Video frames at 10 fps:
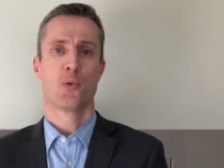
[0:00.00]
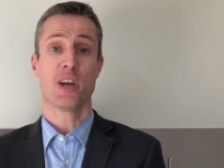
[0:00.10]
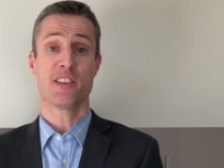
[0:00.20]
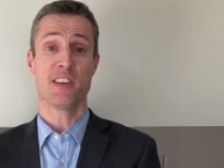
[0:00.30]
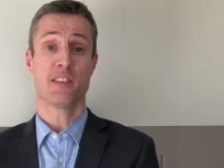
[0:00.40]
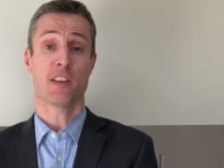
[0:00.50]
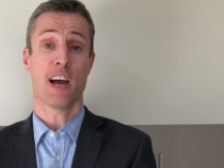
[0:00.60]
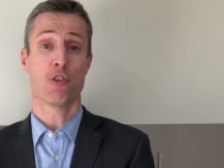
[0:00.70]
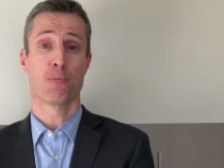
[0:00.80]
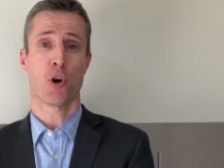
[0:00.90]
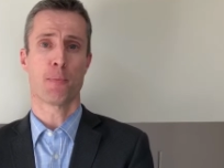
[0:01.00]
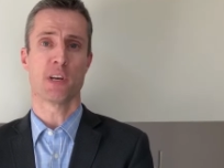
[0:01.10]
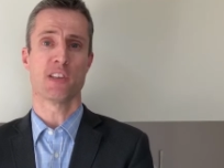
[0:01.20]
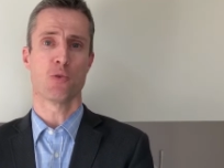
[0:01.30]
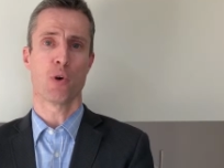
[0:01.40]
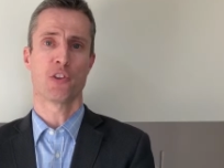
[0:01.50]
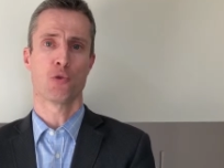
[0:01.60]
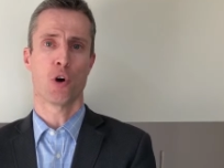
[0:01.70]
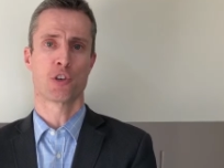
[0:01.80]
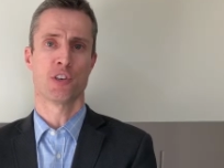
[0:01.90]
We had 600 properties that went
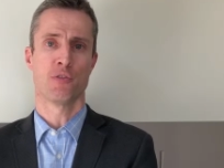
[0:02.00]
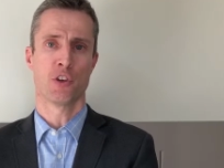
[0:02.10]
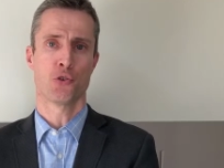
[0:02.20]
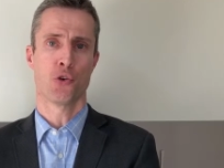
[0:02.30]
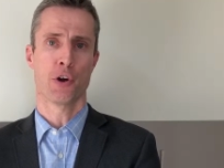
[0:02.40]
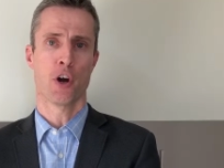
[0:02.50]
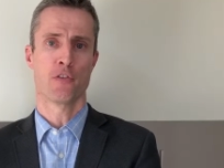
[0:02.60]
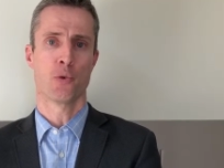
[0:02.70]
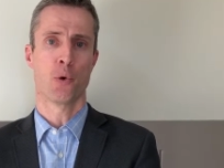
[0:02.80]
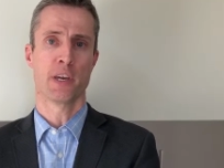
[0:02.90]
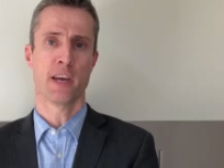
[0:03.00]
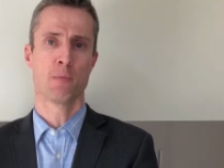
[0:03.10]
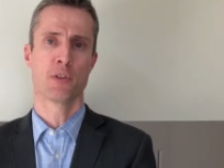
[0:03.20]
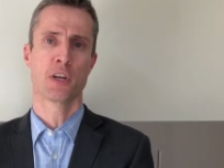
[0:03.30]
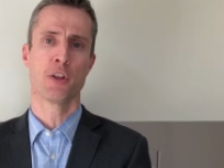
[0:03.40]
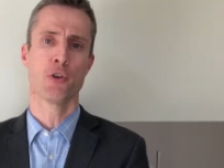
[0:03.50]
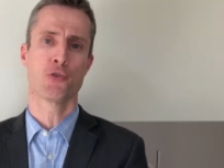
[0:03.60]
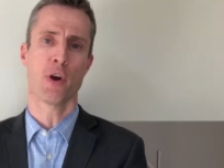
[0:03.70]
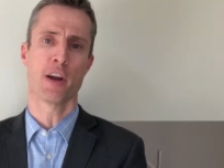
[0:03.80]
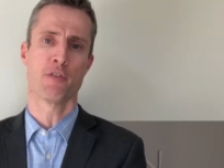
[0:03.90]
to auction in Victoria over the weekend with a
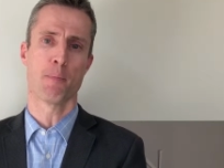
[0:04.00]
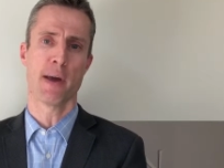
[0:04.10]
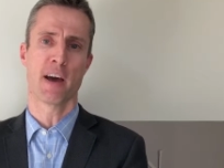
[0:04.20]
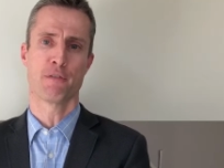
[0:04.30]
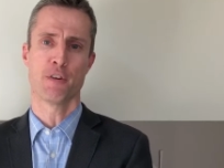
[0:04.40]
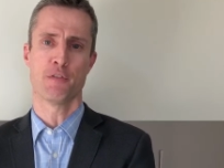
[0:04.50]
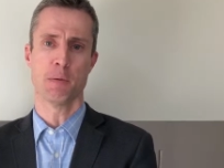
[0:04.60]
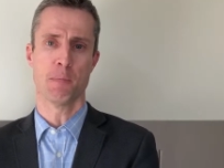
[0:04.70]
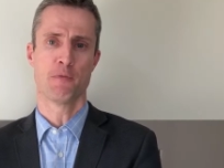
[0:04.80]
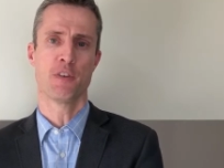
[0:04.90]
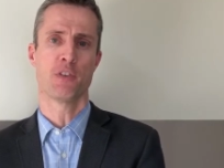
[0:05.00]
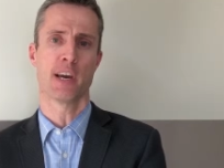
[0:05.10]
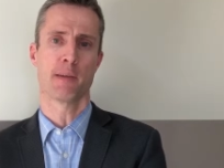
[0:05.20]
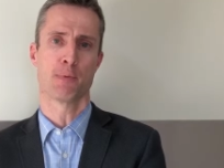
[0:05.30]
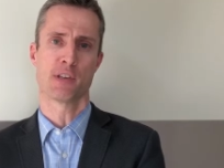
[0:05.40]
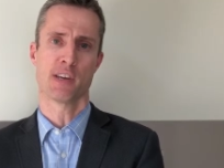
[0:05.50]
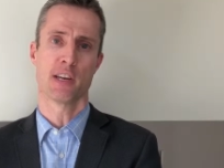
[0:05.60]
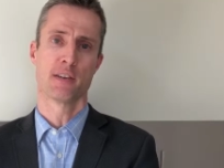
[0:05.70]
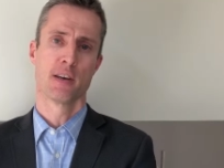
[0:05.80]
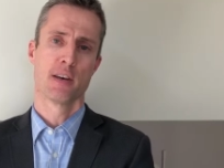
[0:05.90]
clearance rate of about 50, 58%.